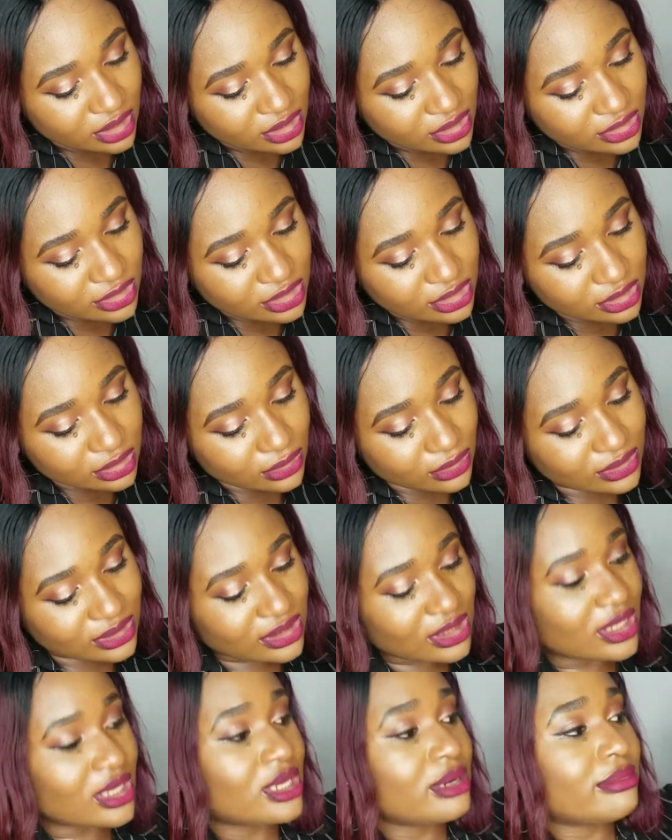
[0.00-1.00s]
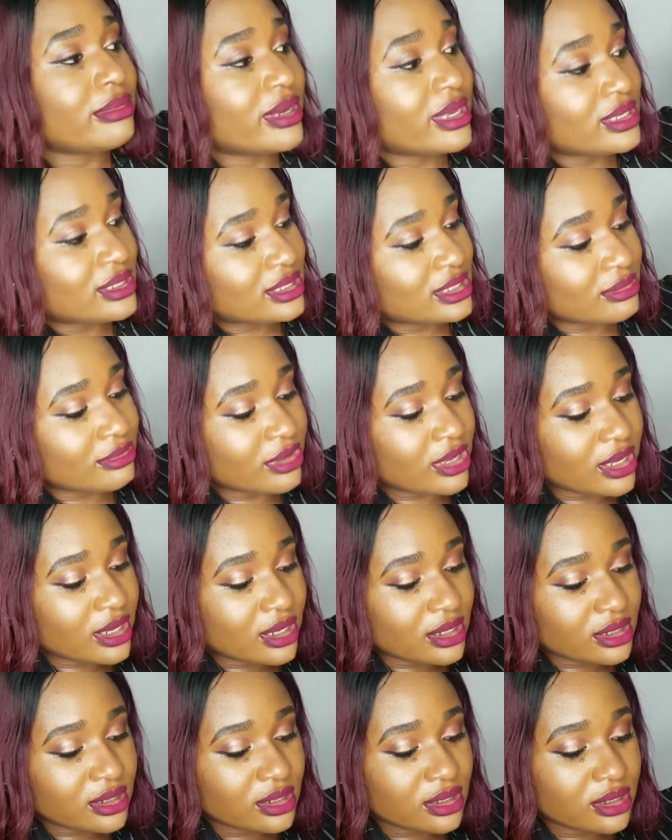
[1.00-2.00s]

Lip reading: slot in my SIM card.